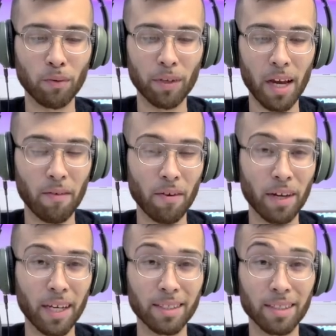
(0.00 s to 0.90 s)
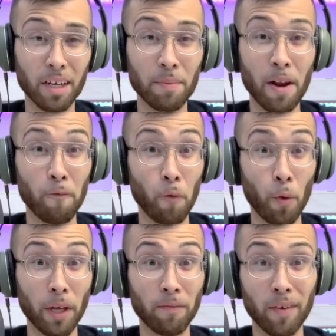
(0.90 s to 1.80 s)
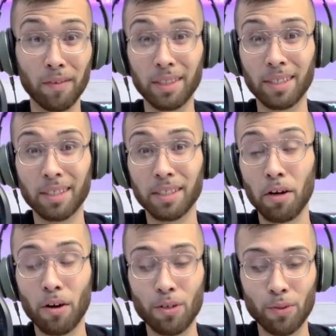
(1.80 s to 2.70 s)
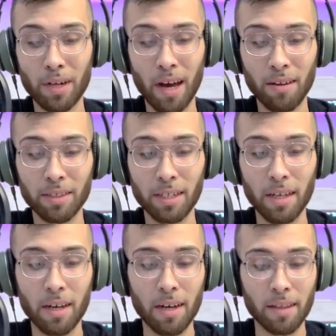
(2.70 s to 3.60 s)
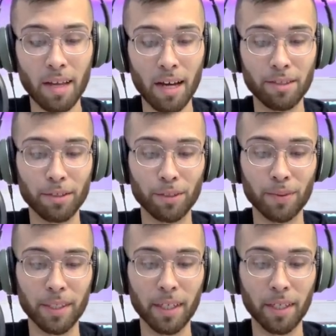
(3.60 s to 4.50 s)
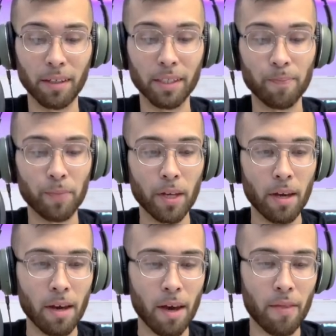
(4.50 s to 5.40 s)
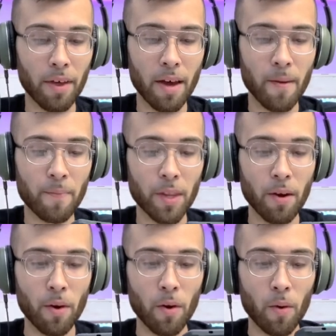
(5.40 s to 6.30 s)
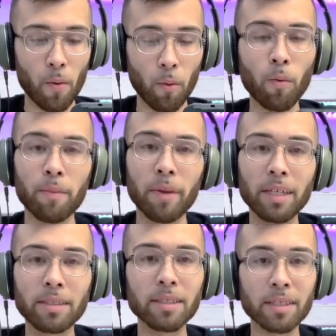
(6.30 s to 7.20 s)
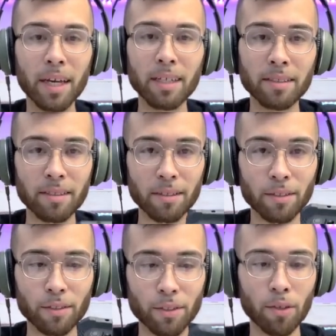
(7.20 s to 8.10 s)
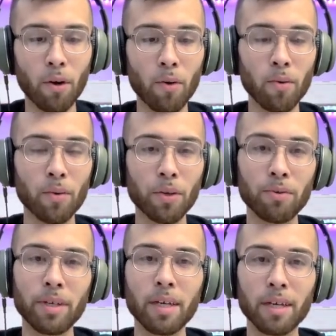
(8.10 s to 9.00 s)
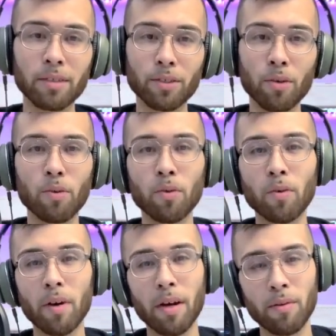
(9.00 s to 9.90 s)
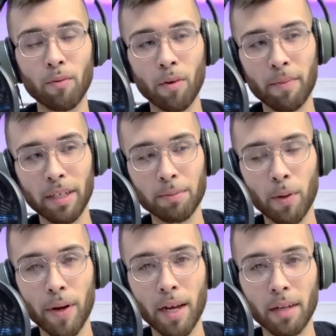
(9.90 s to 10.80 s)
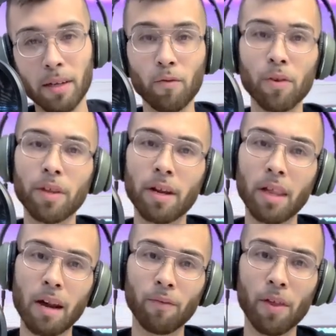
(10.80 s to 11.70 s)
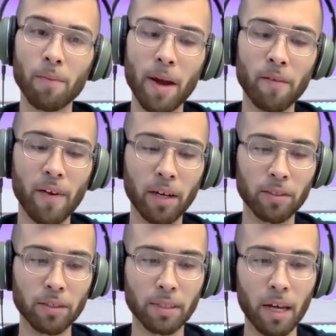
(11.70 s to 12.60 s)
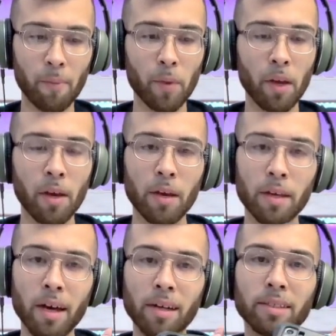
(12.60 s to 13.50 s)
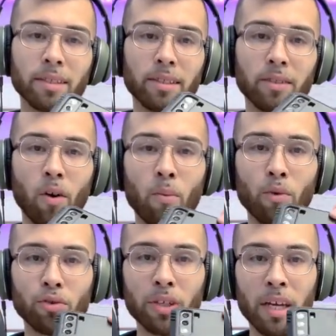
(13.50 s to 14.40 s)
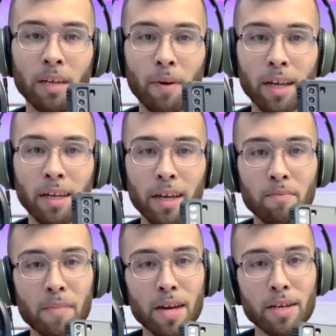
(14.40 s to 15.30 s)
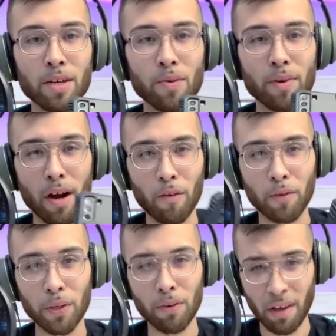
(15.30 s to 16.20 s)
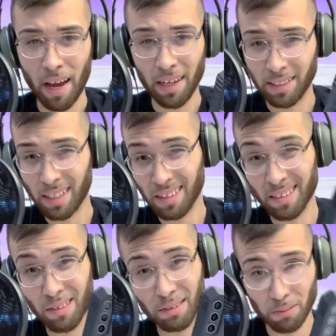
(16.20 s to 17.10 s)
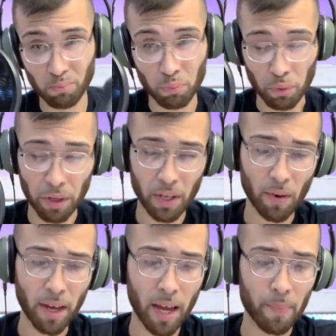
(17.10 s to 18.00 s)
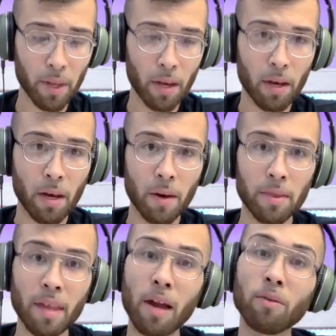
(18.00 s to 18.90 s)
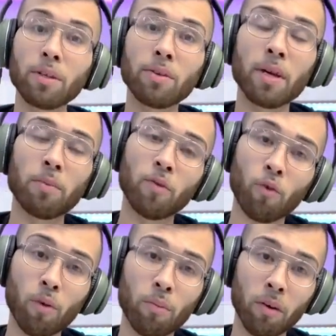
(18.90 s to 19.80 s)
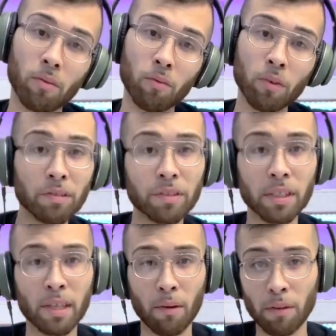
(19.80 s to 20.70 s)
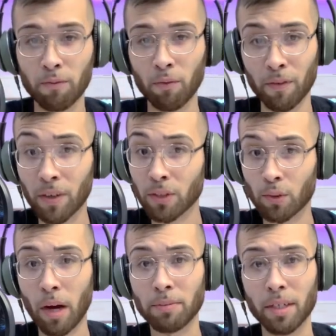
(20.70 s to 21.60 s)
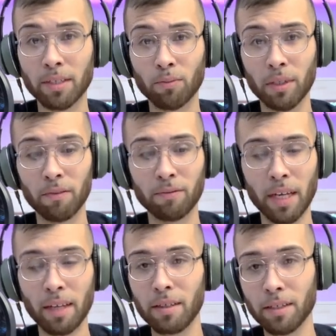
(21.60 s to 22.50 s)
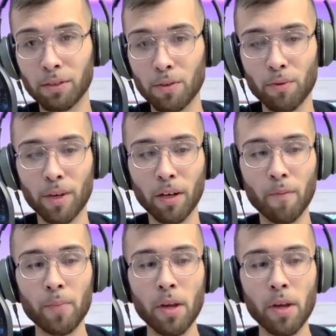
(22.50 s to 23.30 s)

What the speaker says: when you have other cases coming at $40, $50, $60, $100. That's just ridiculous. And then what makes this case so unique and so cool, and what makes Poetic different than a lot of the other manufacturers, is that yes, almost anybody can make you and offer you a case that looks pretty okay. Not only do they perform well, we've seen that, we've done drop tests, we've taken these through the ringer,